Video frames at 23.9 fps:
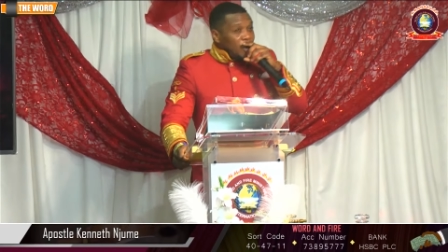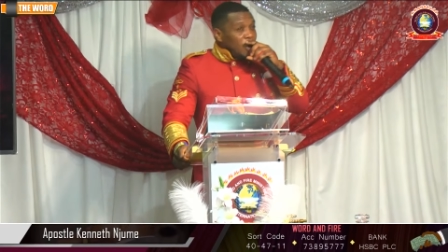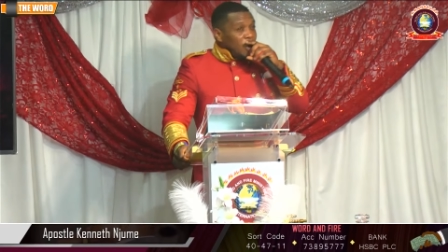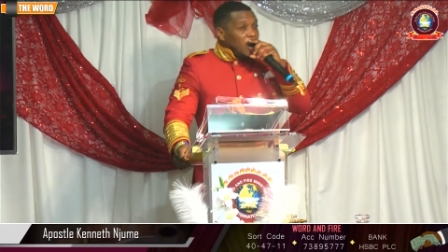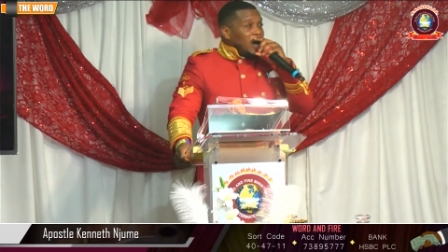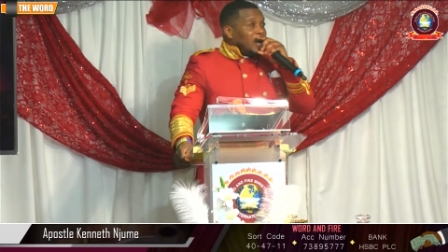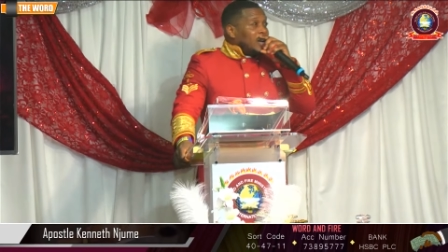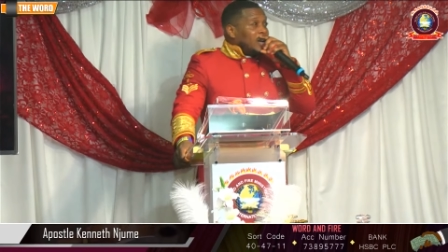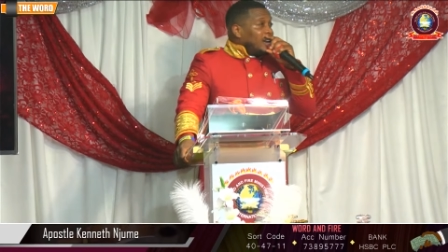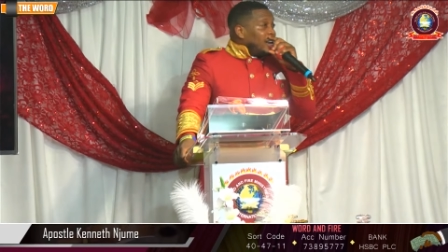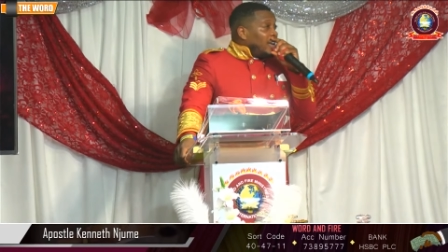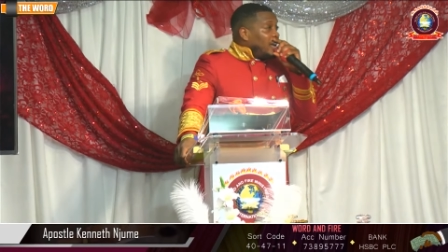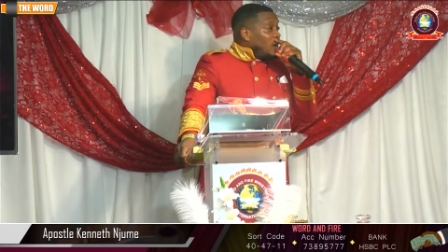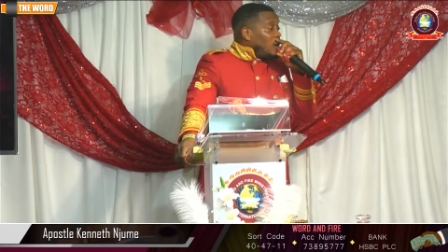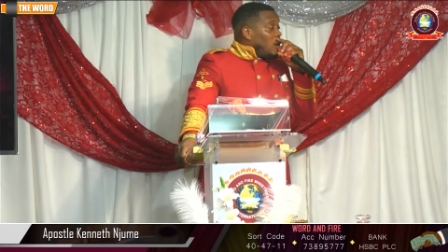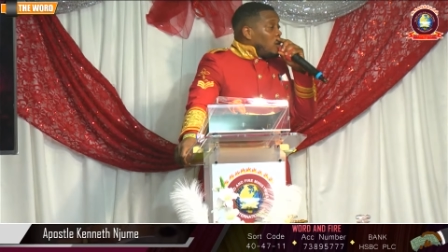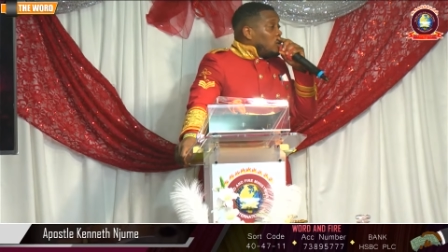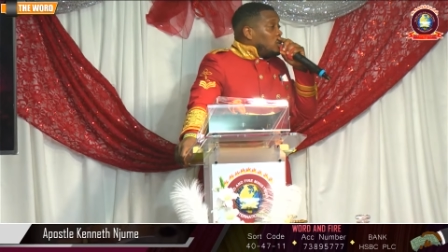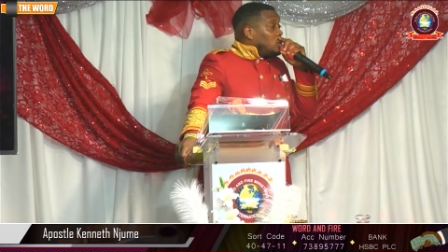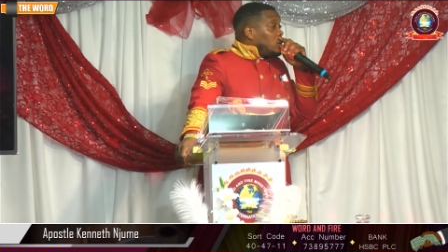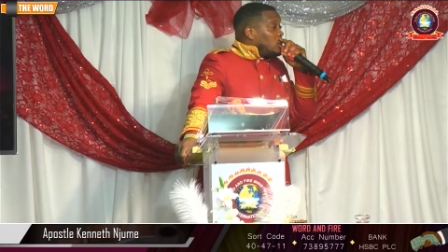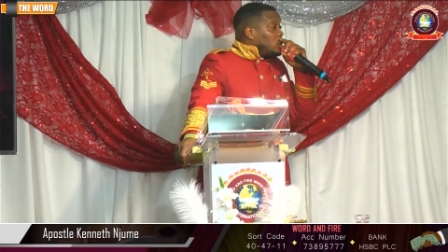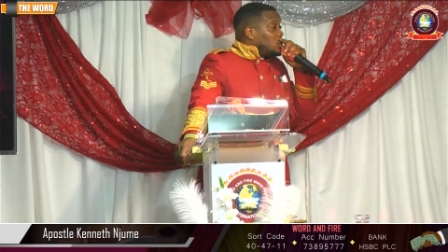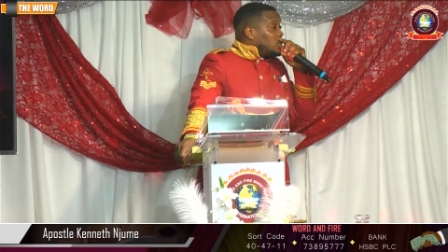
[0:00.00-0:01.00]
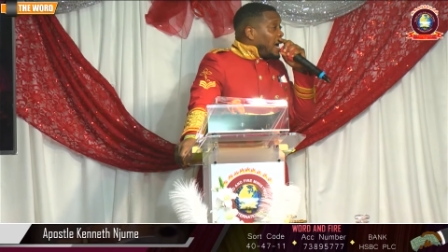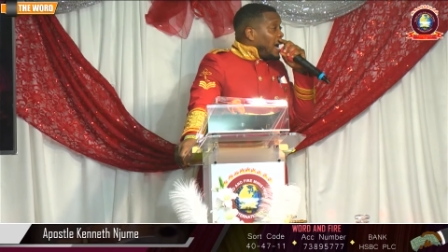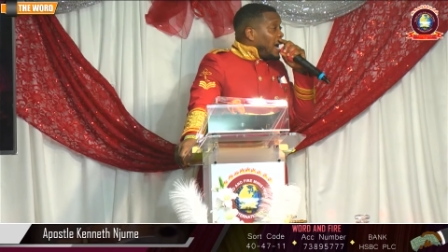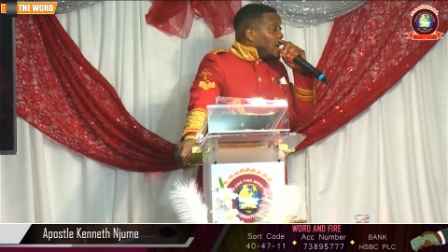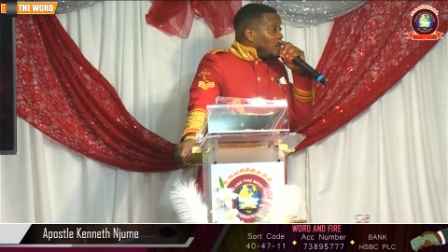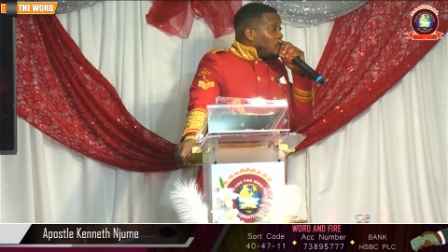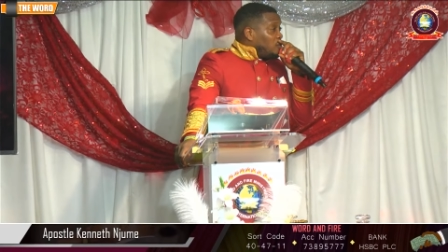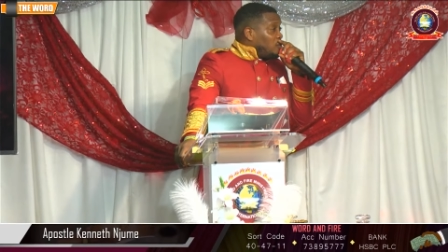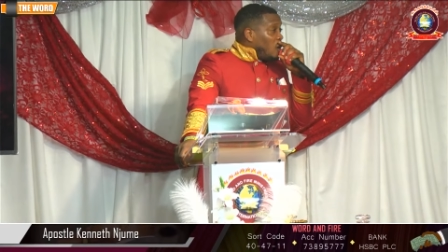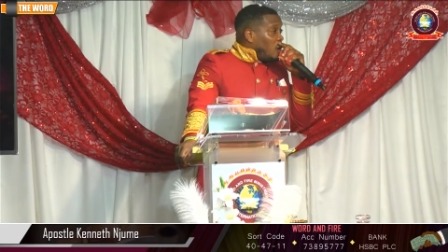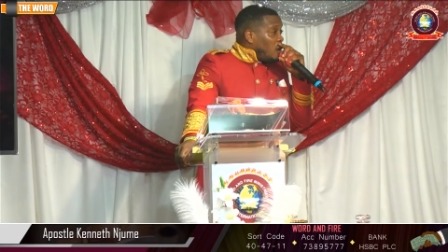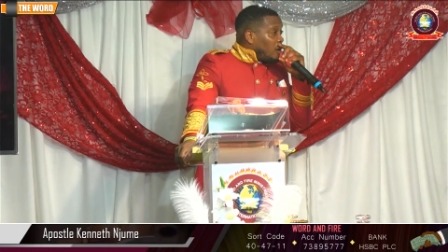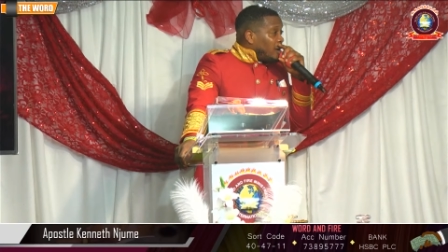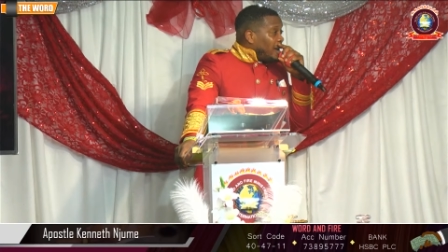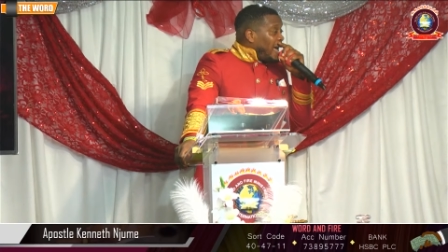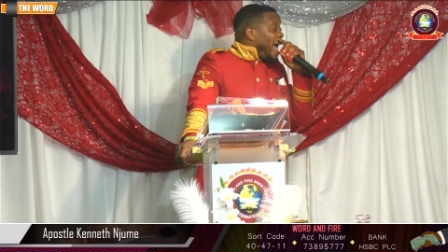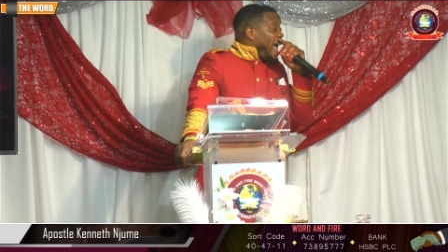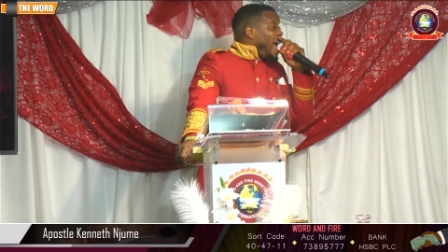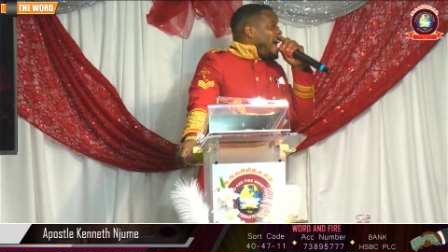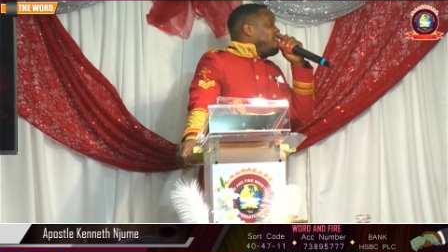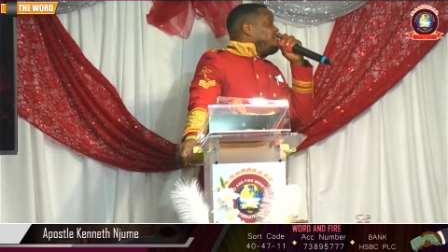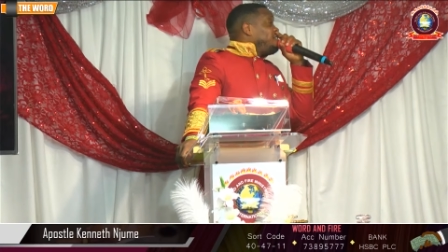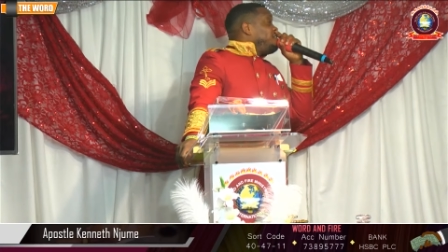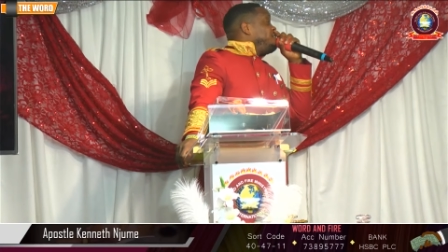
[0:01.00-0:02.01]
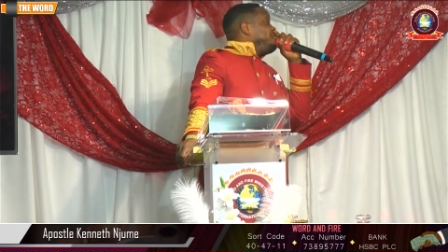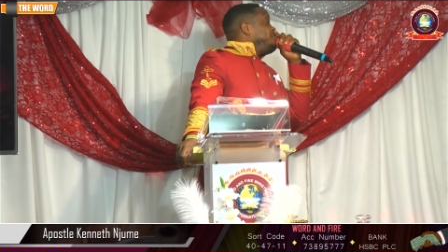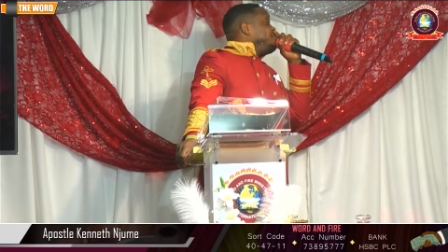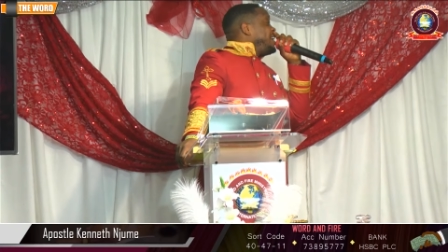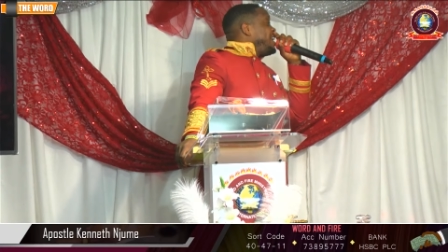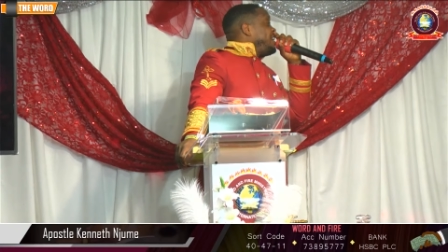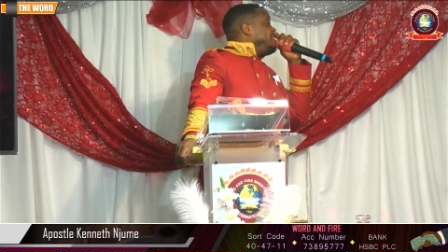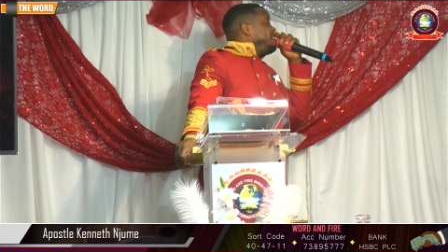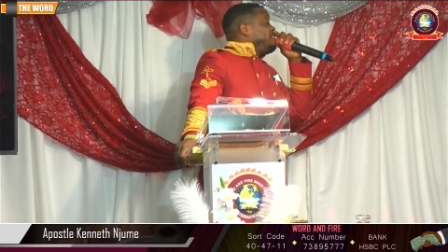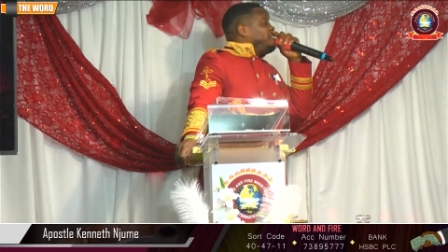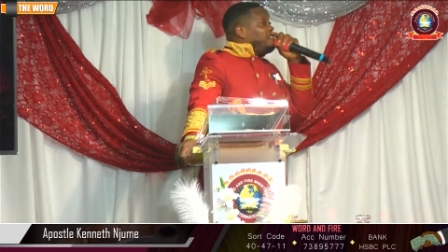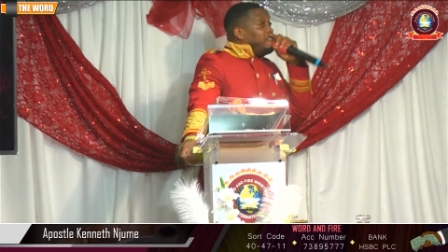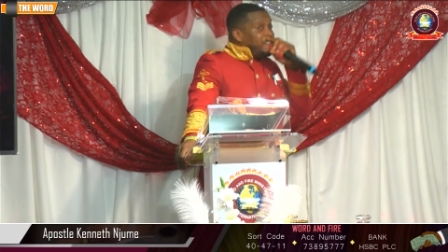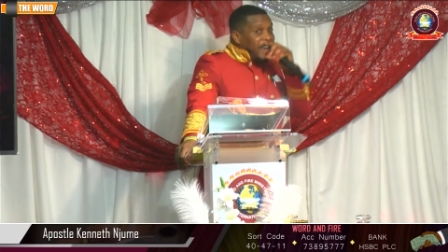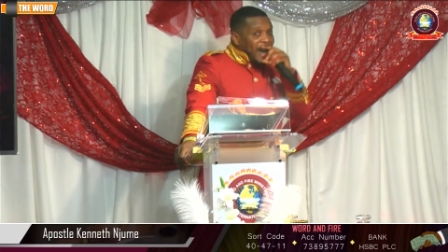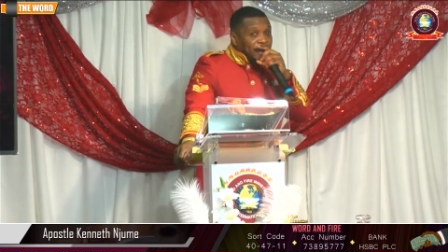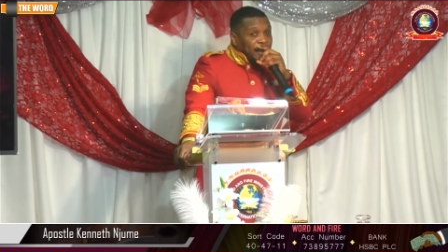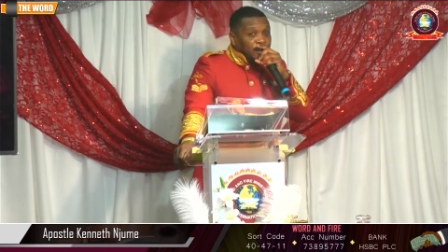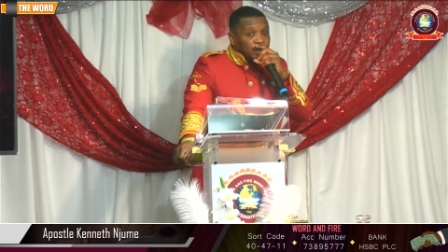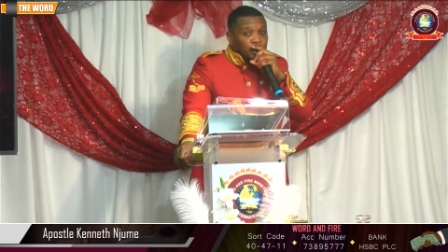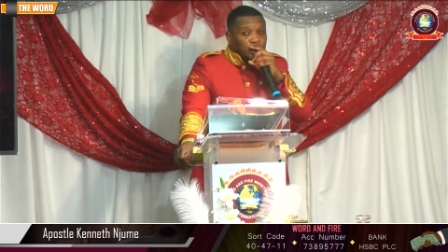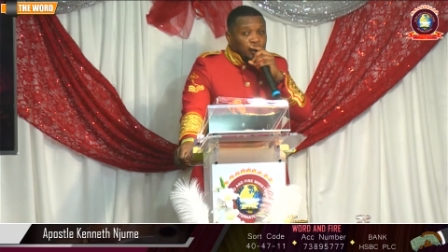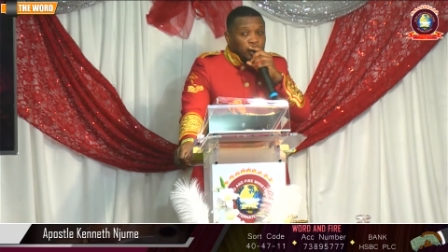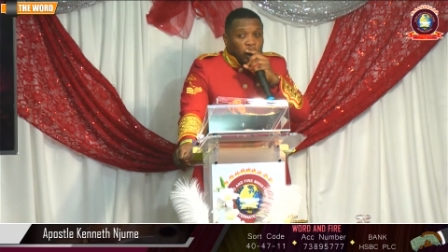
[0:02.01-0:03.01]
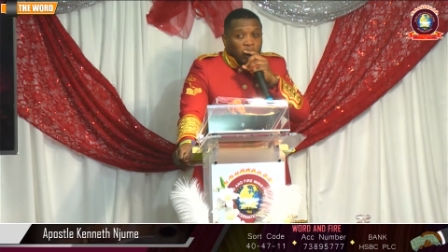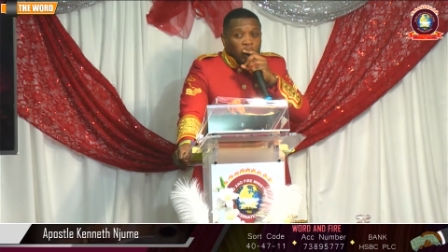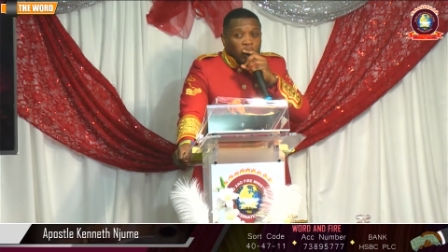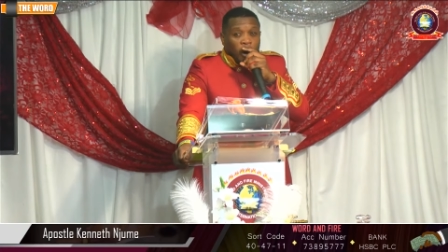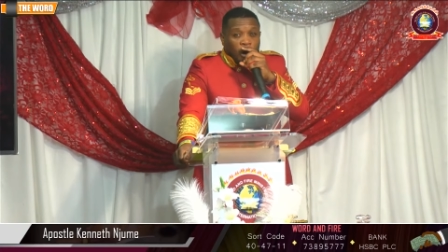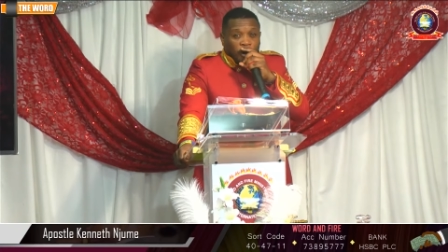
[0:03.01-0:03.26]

agree or not, child of God, every venture